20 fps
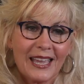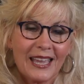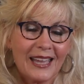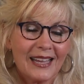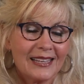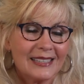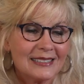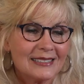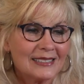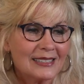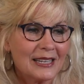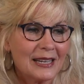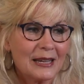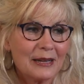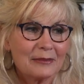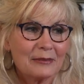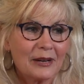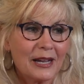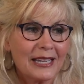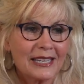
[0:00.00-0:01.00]
And
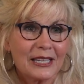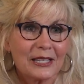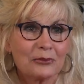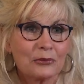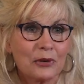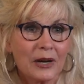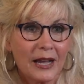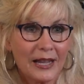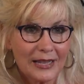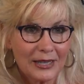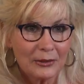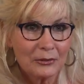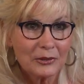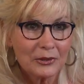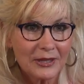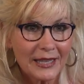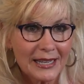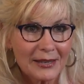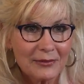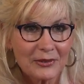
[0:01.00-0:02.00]
I can
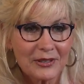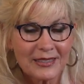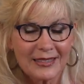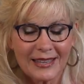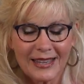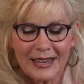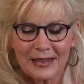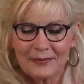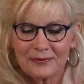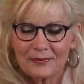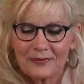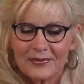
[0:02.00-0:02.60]
relate with that.